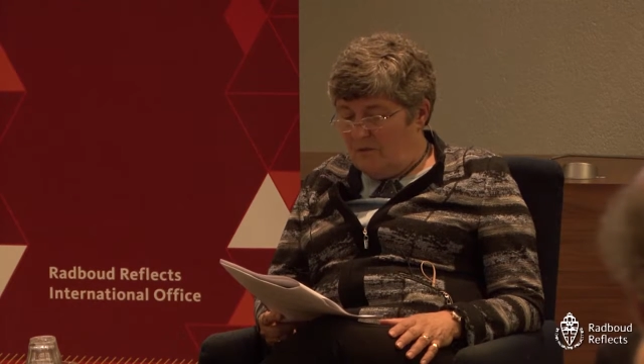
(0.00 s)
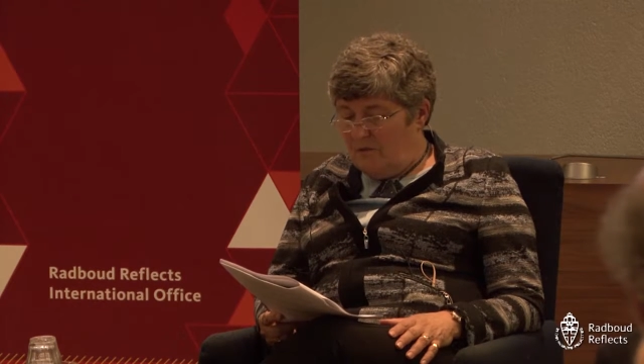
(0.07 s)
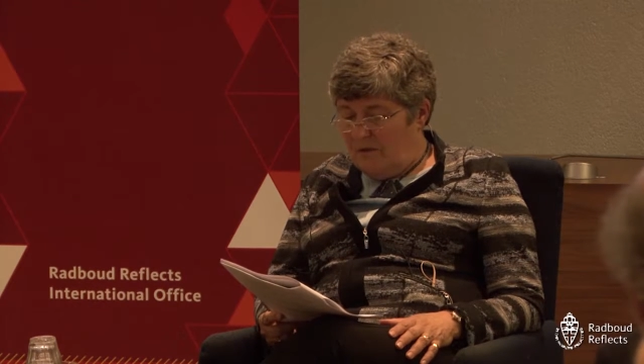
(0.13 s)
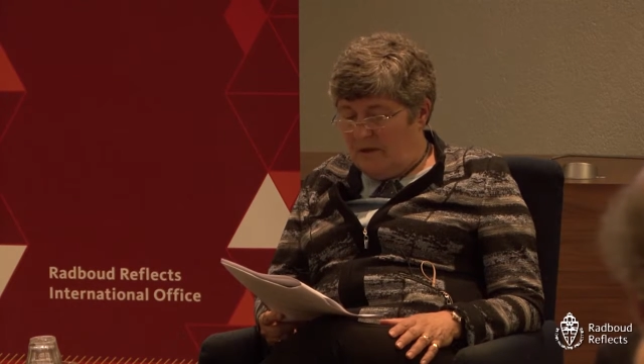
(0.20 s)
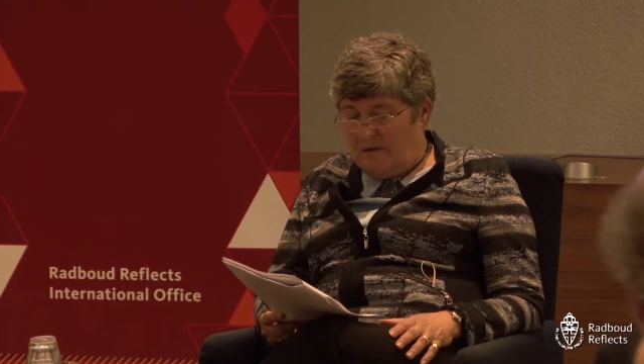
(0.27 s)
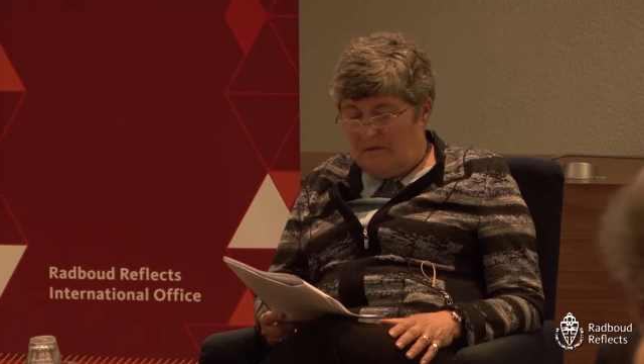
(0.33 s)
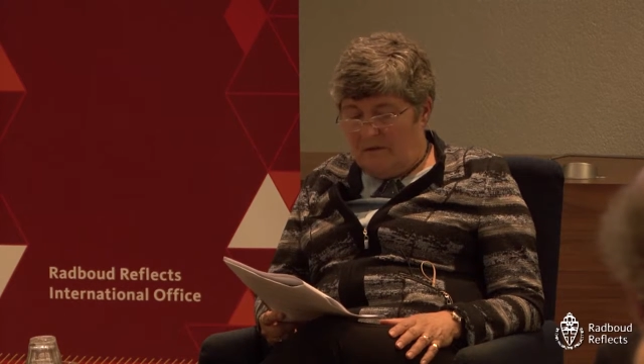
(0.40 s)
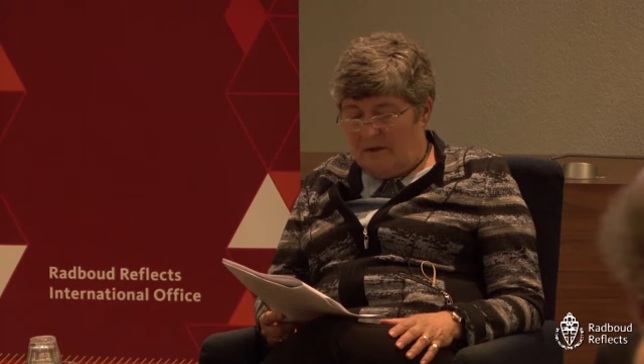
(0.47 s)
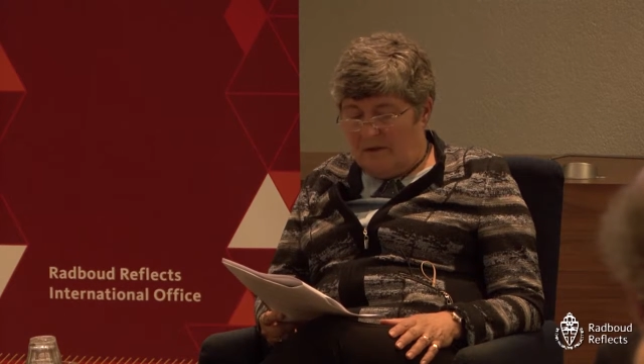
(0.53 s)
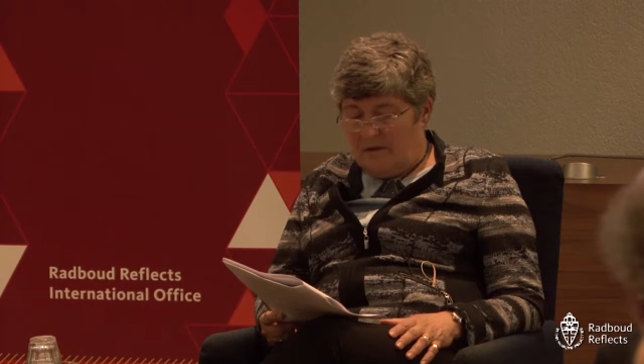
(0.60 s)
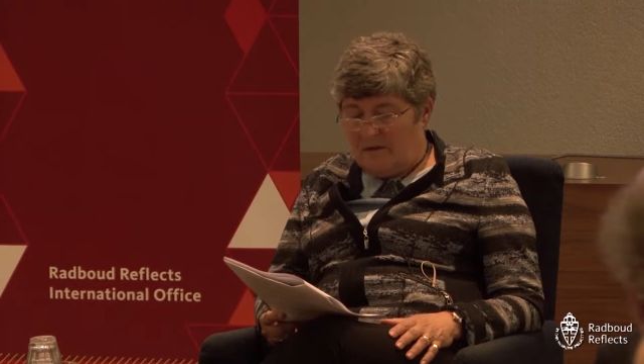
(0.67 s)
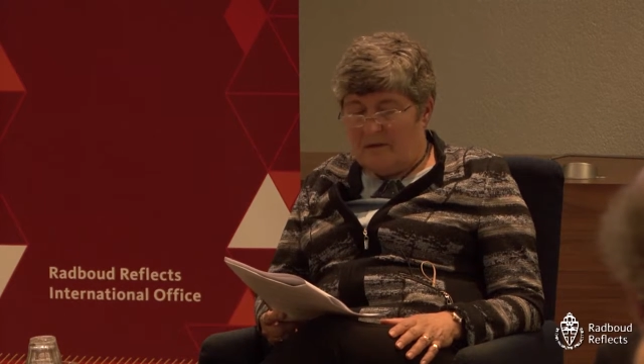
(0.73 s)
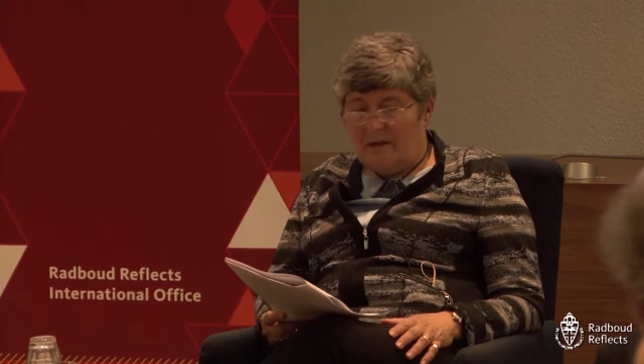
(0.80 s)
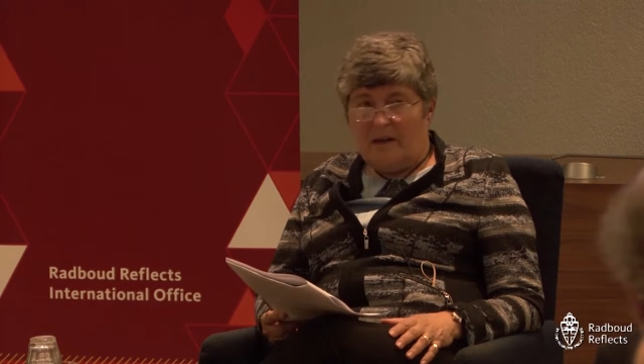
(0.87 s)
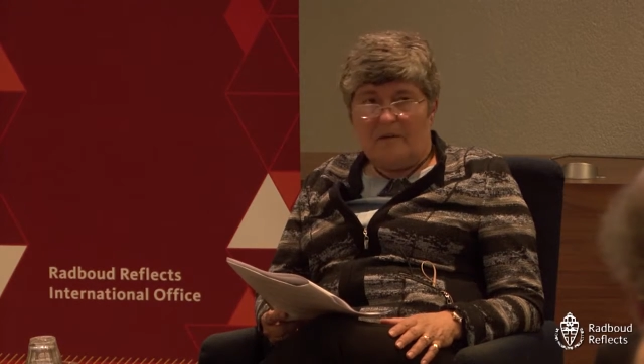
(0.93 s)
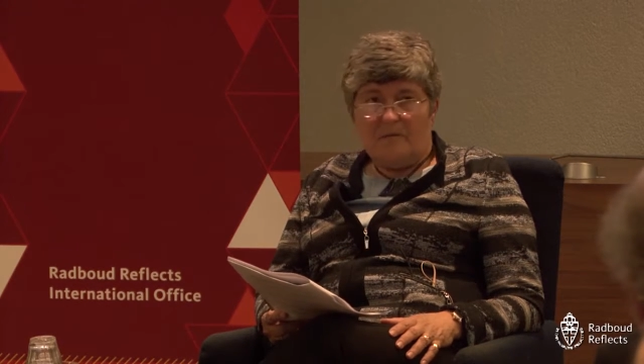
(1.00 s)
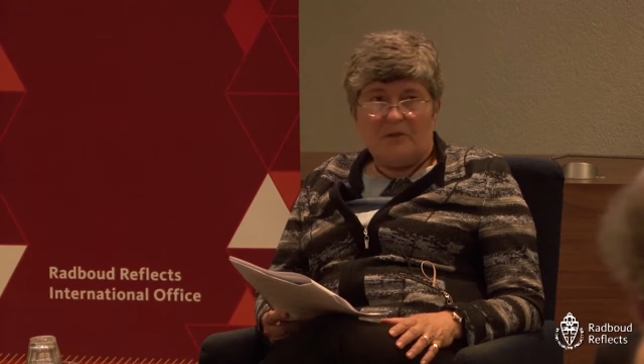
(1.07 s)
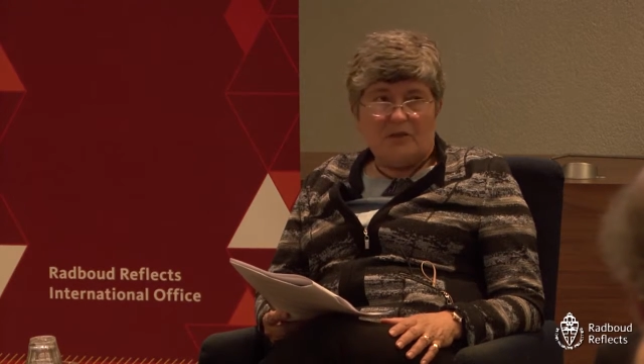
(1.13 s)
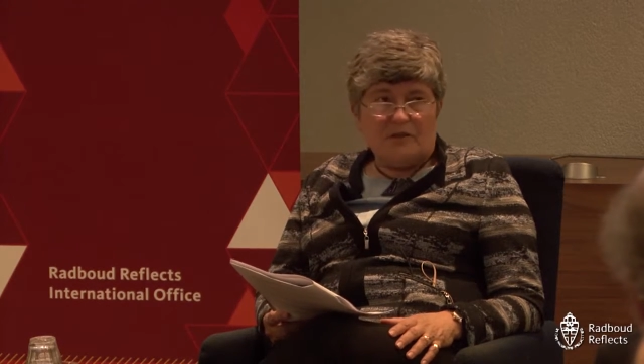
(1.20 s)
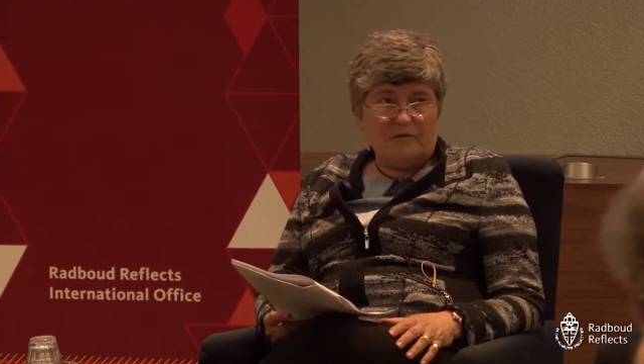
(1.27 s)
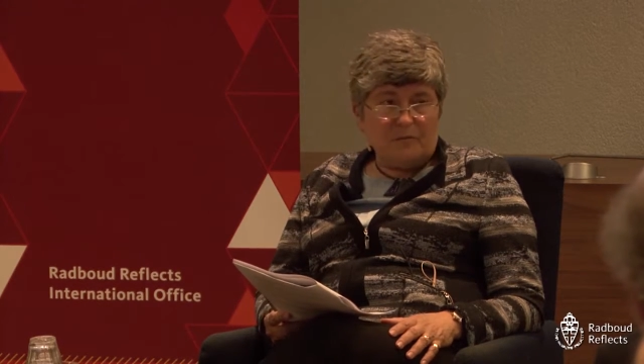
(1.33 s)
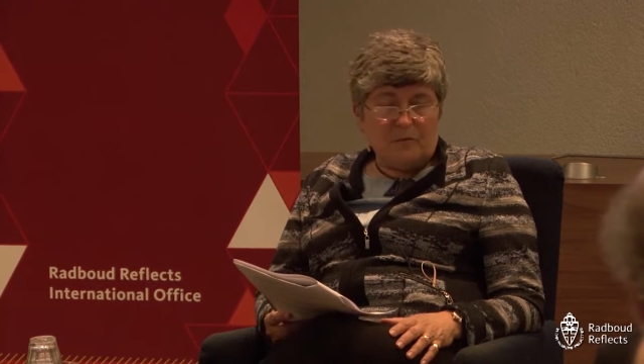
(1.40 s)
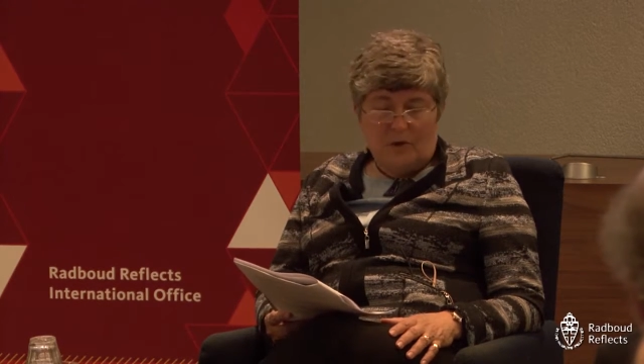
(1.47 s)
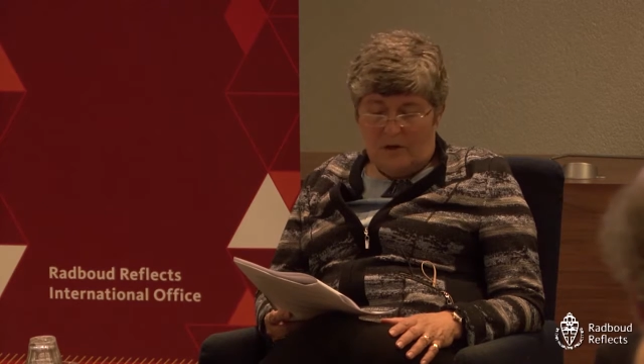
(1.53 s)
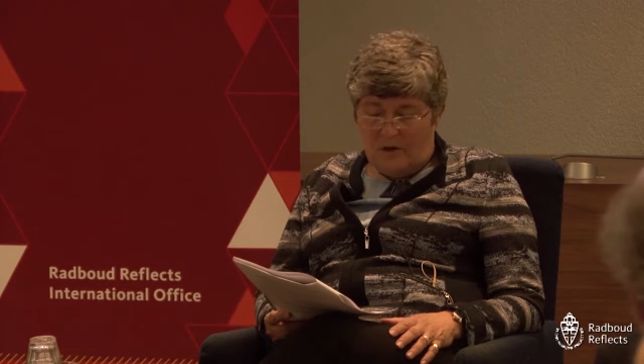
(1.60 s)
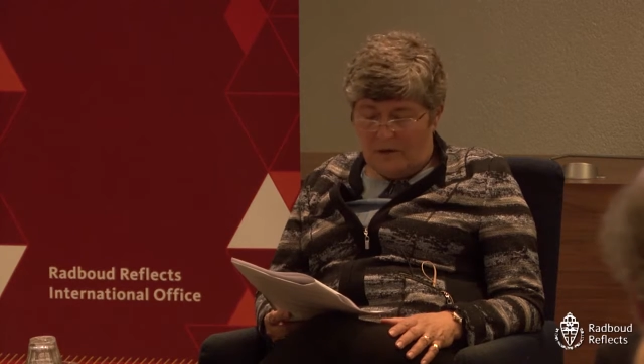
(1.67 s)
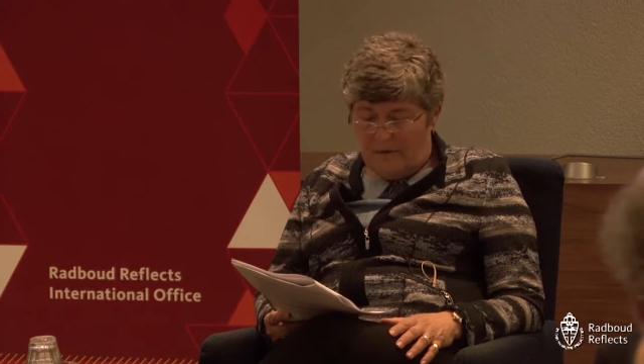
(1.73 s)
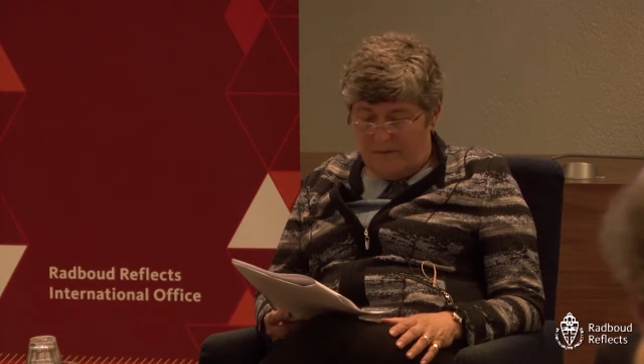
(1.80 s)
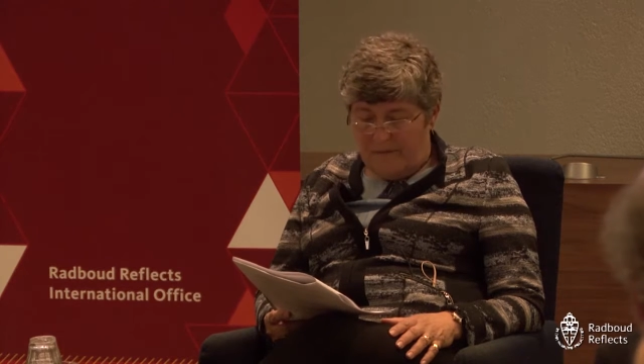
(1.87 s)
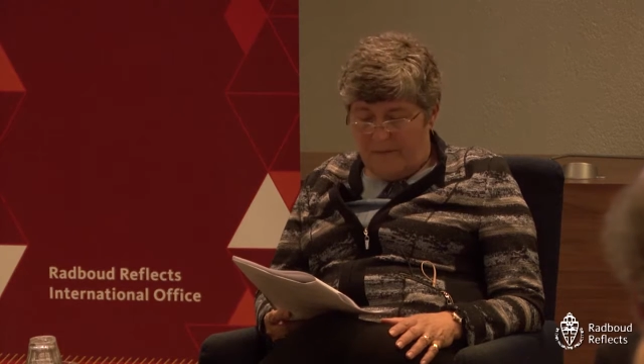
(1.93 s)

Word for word: new areas, language of work